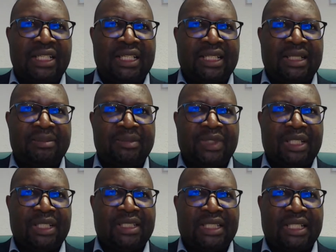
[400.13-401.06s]
And
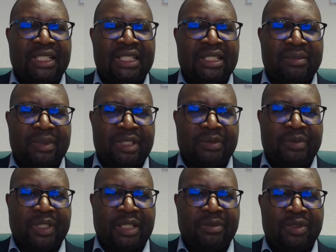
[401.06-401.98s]
it
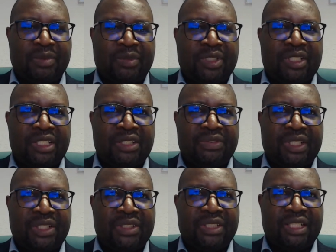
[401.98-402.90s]
becomes more
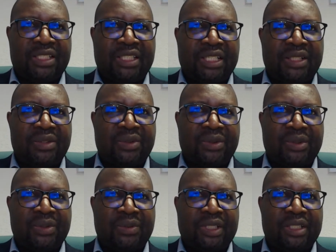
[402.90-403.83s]
difficult as they
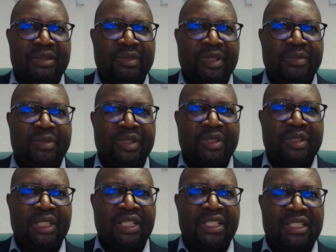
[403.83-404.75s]
grow and
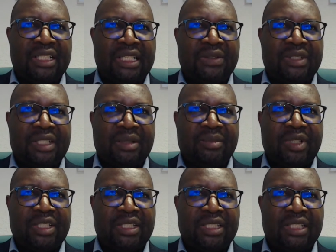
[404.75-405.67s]
maybe try to
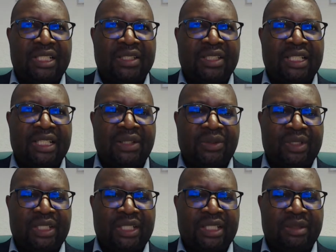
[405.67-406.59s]
establish their
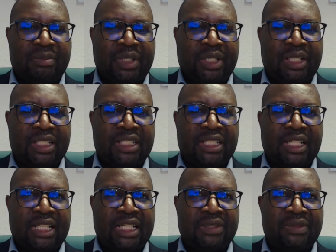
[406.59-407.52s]
own independent
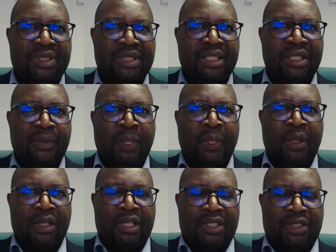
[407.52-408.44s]
lives.
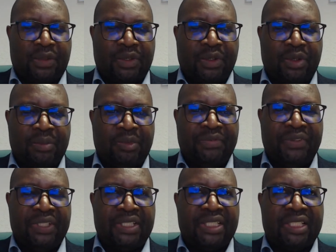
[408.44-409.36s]
So the Home
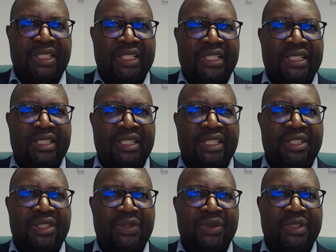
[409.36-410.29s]
Office has
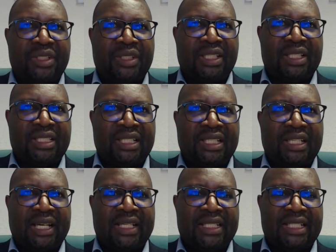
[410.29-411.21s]
issued this
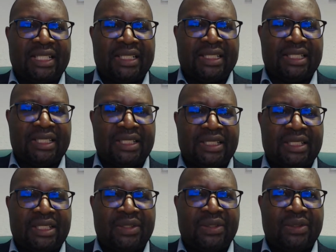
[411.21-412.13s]
guidance
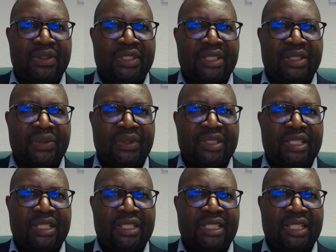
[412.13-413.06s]
or this
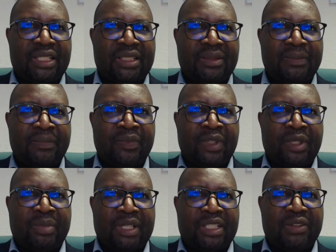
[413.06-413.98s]
concession,
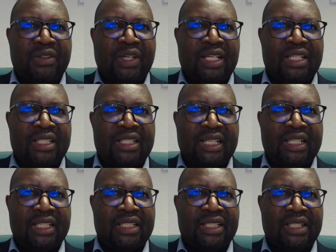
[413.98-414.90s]
particularly
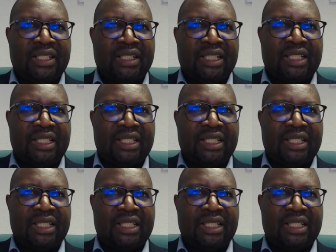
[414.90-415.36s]
targeting